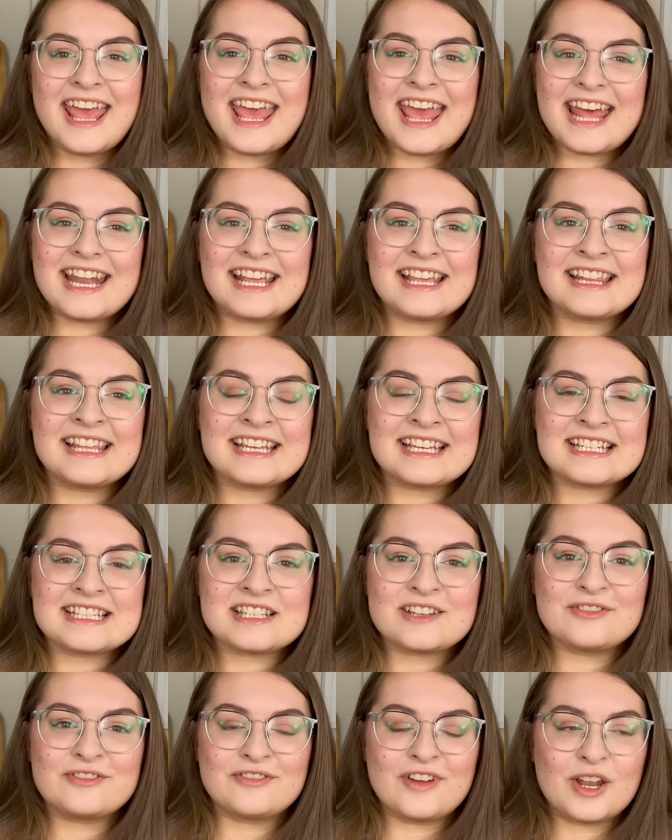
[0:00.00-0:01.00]
And I think it's
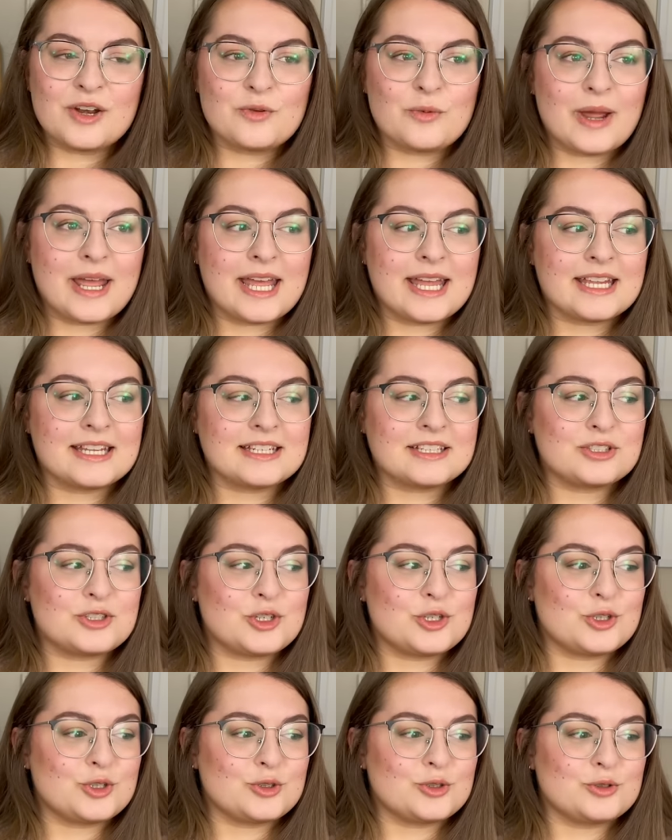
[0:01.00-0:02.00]
a fun way
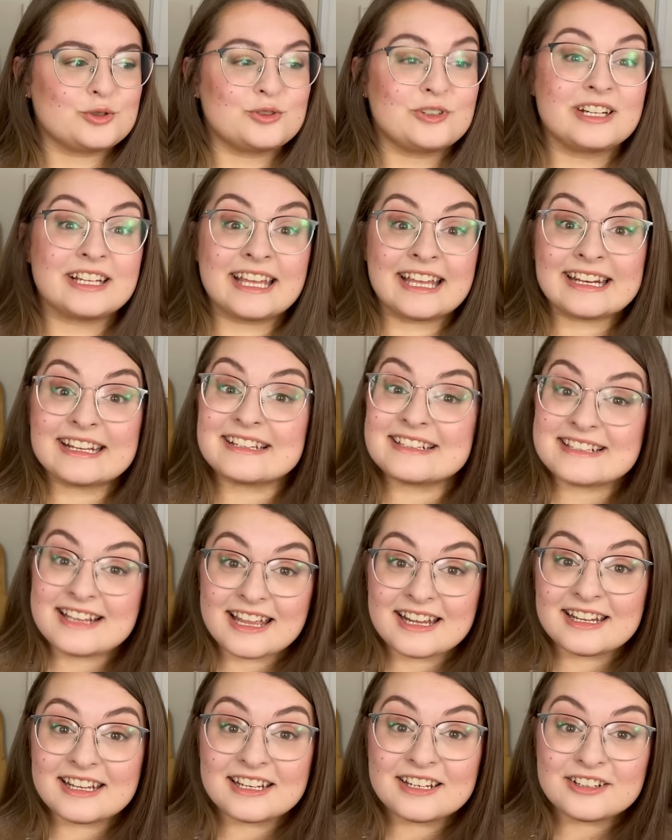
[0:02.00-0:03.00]
to get
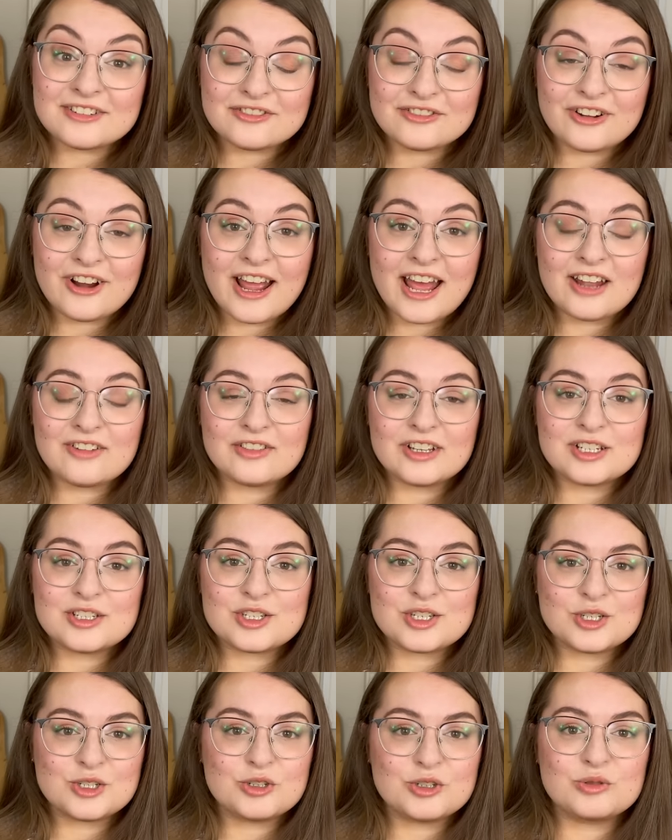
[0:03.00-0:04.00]
excited for advent
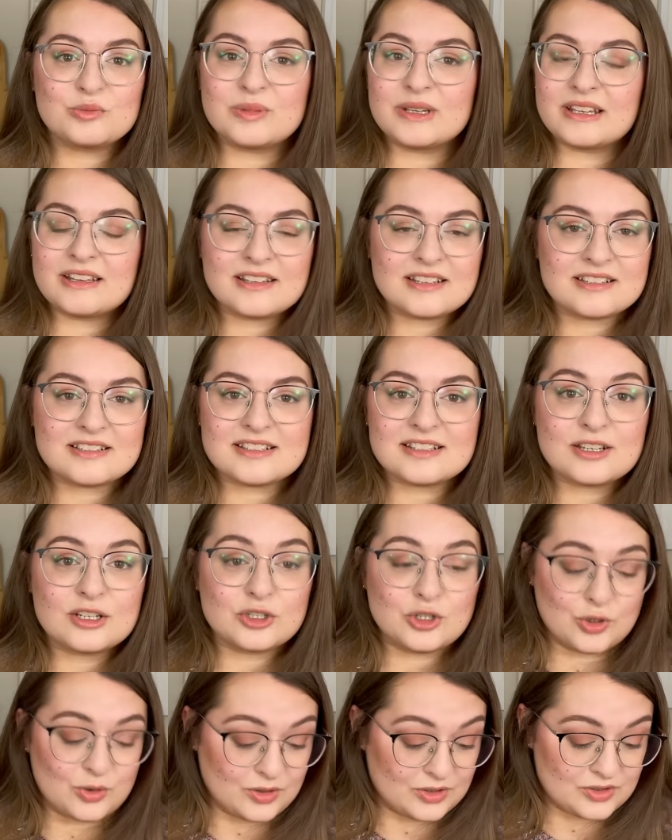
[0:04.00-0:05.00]
too, because
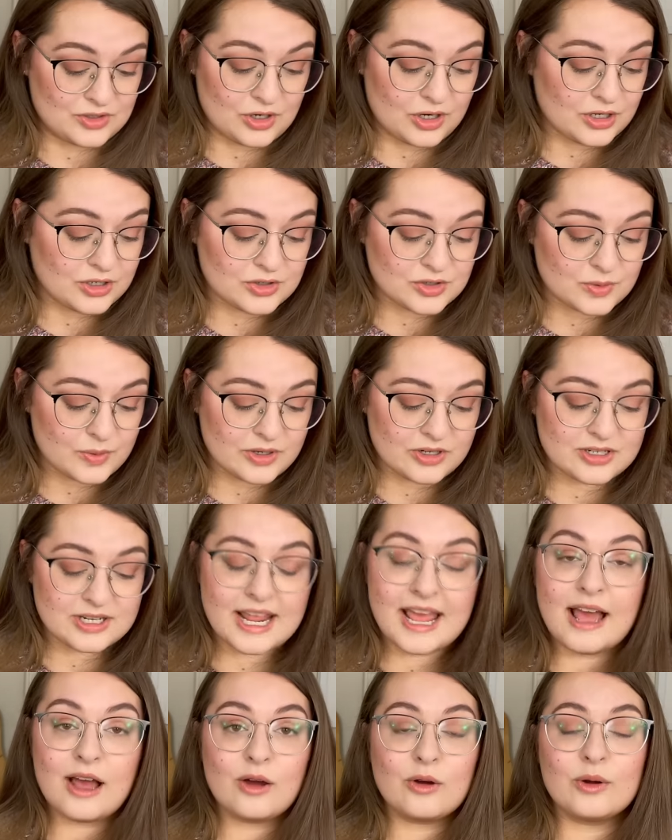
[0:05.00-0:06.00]
you can start your sweater
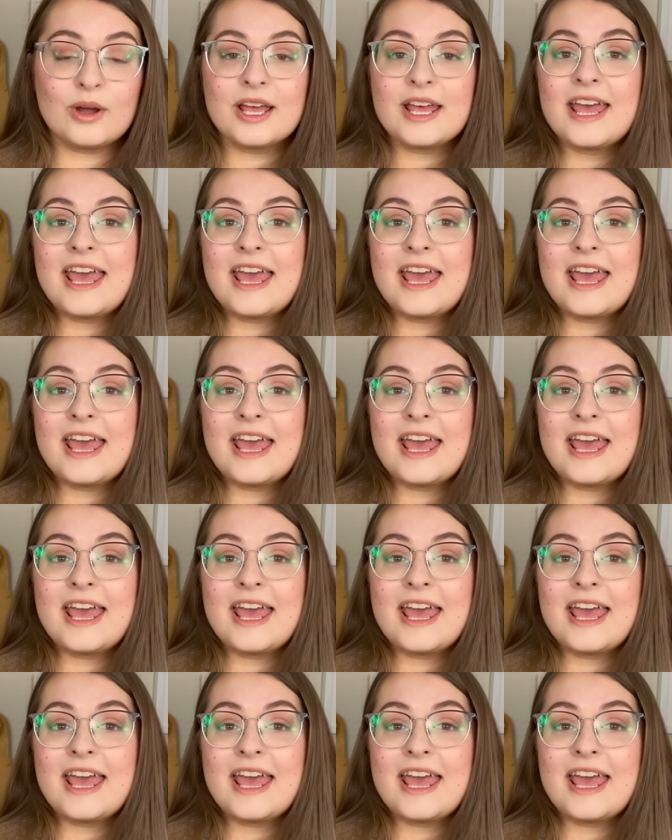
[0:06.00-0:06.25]
now.